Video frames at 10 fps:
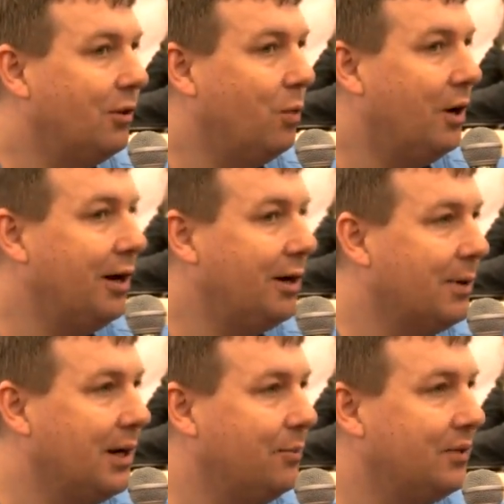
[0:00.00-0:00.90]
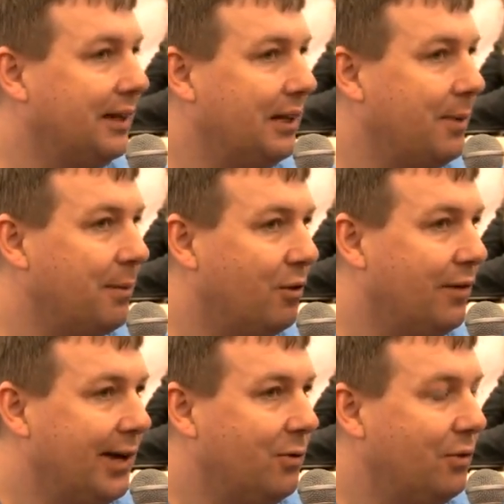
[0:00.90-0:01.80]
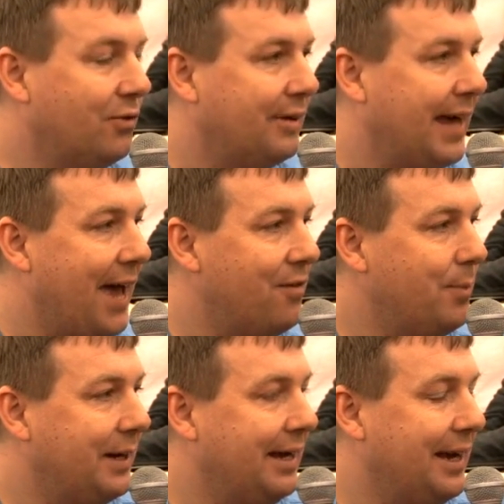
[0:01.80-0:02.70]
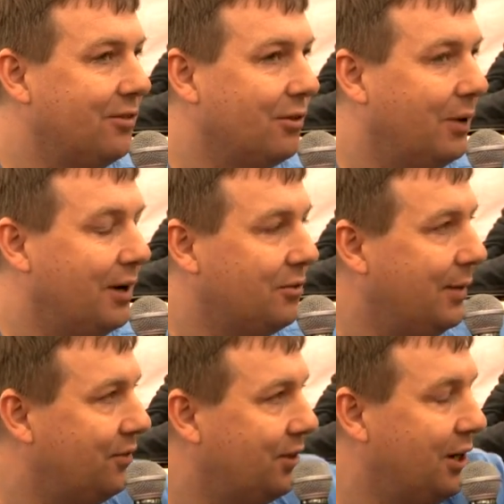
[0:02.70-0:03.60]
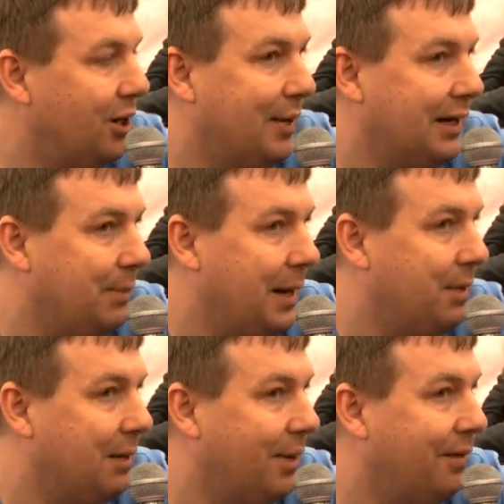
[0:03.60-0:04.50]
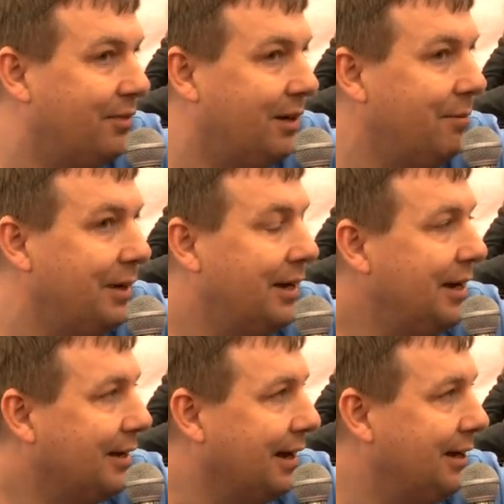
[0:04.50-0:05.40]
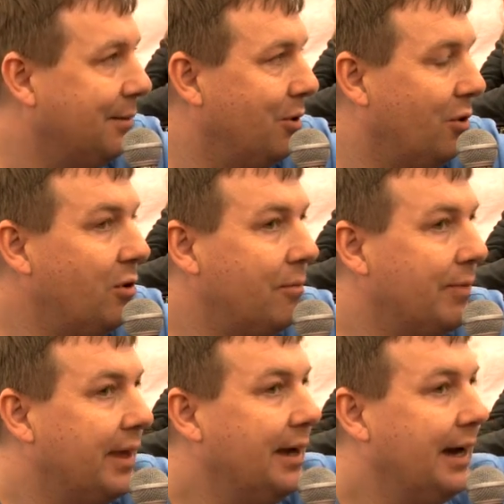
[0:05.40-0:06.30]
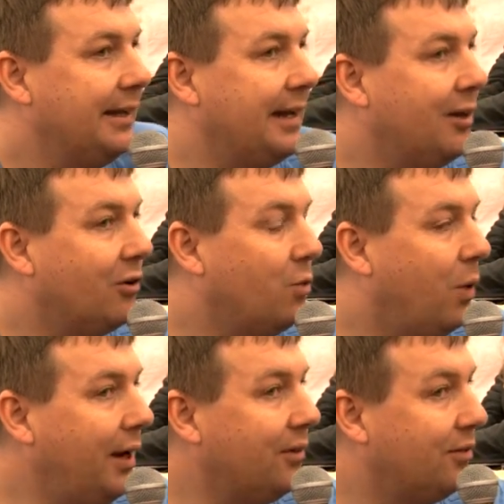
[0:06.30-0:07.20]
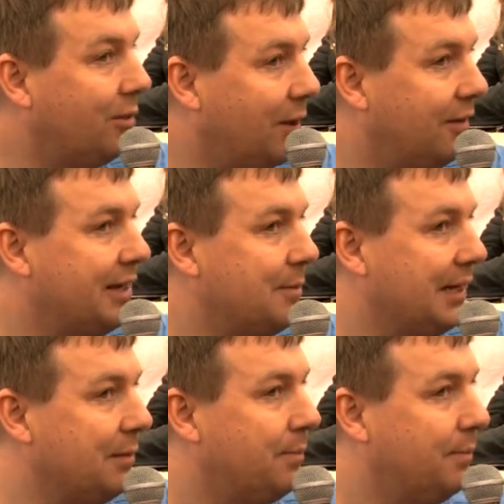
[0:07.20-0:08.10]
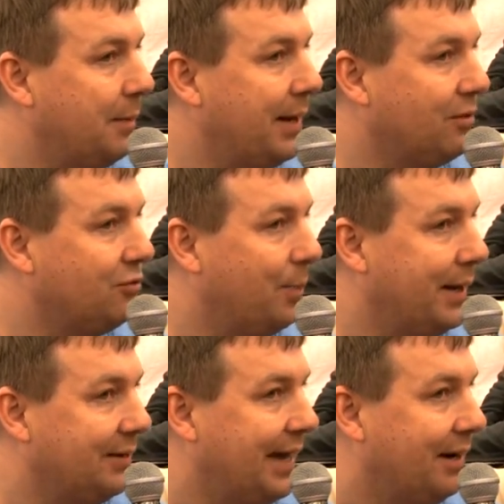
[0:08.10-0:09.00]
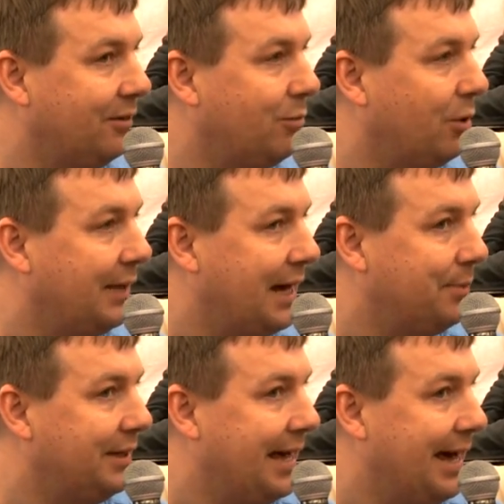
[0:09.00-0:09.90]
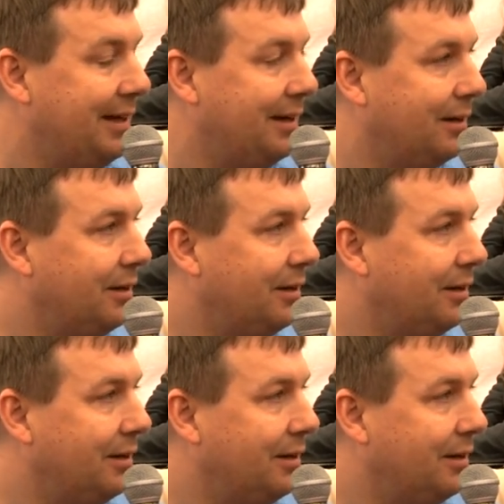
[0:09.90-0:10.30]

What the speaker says: at work becomes a little bit more equal, so that everybody isn't quite so insecure about the people above them getting more, and they're not quite so worried about dropping down and what will happen then.